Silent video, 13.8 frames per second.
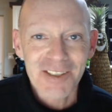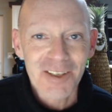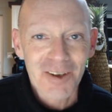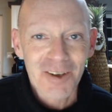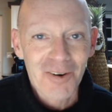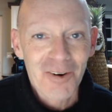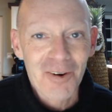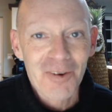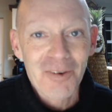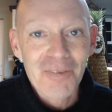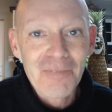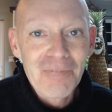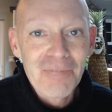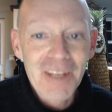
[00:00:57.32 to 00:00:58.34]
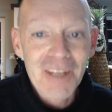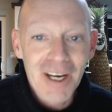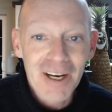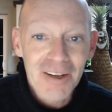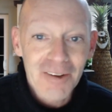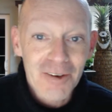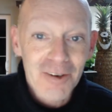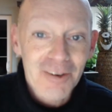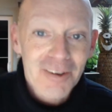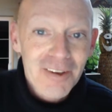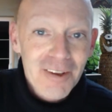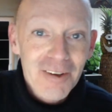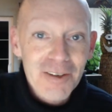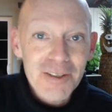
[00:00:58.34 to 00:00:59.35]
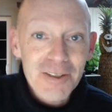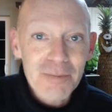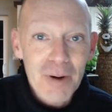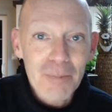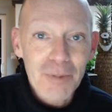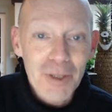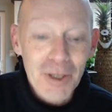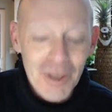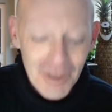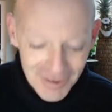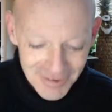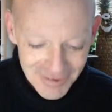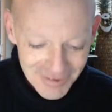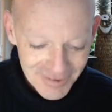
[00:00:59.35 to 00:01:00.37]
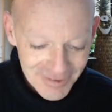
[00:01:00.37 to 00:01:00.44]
so yeah, there there's a bump there.